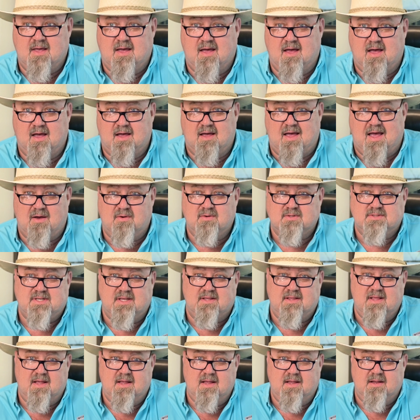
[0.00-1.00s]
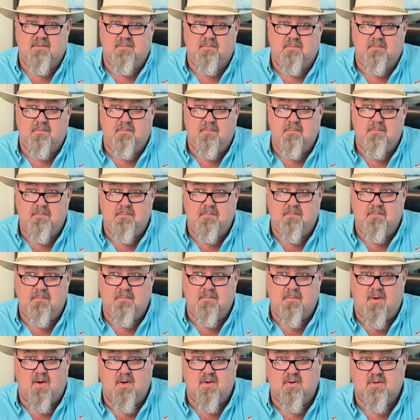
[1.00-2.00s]
Uh, I would say that in
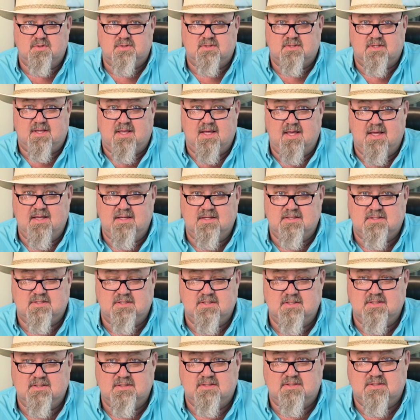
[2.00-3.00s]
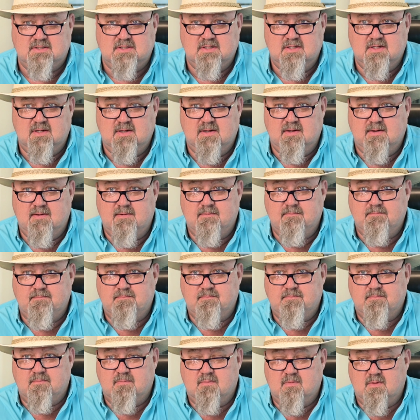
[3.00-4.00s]
most cases,
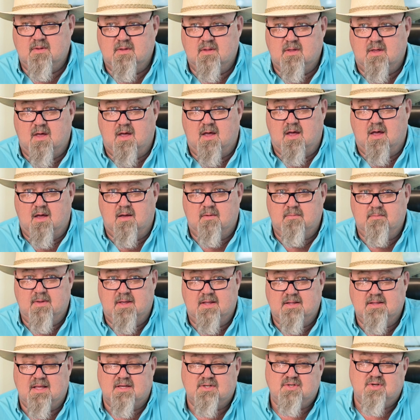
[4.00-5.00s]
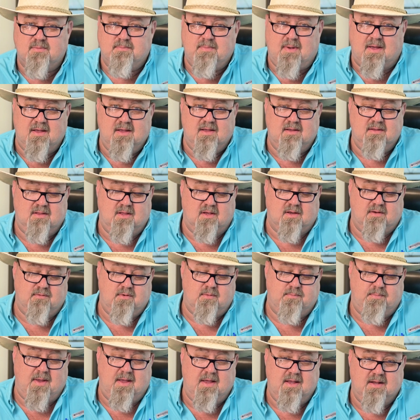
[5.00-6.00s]
um, unless you're buy- if
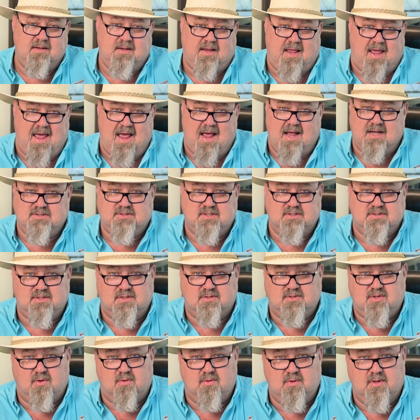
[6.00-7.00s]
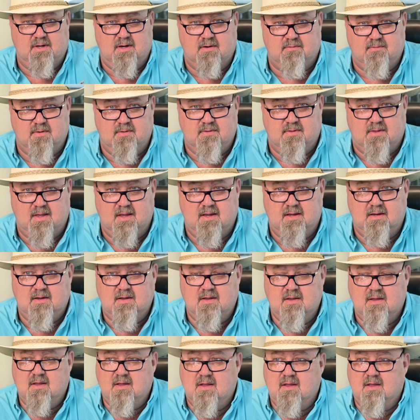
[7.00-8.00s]
you're paying cash, it's a totally different thing.
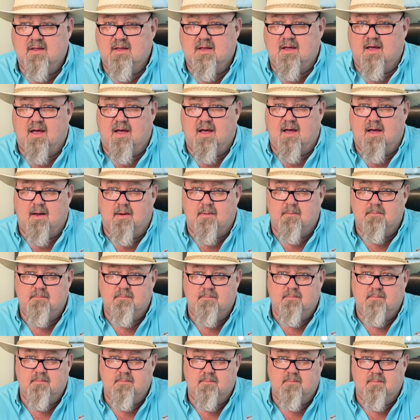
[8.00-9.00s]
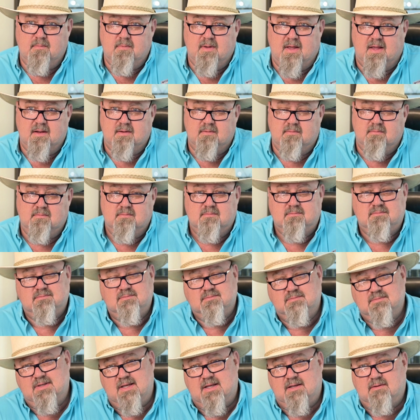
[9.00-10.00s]
Um, and
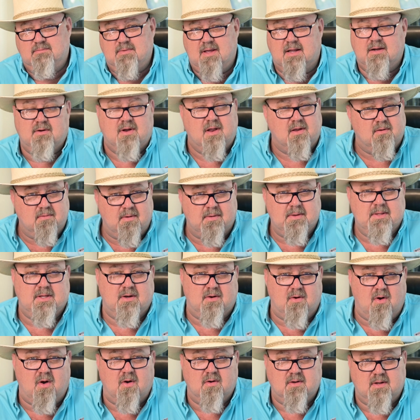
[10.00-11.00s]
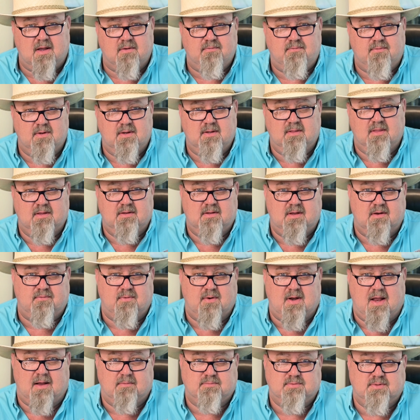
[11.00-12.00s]
yeah, I don't know. I mean, there are definitely
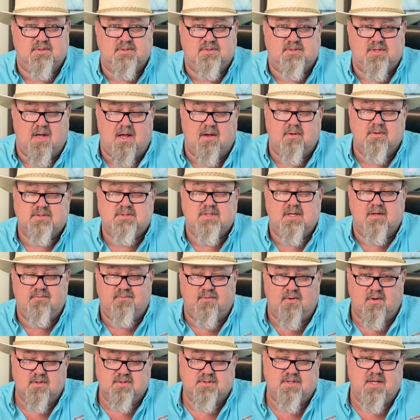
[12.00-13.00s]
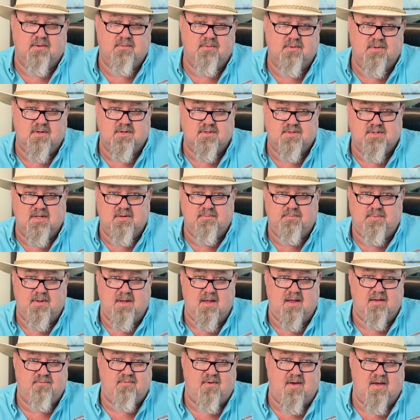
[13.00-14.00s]
different options. So I would say first get with your
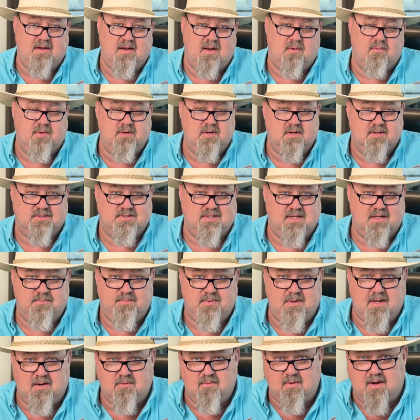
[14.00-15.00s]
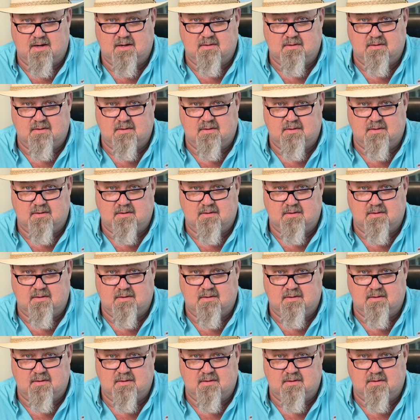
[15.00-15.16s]
CPA, find out what your CPA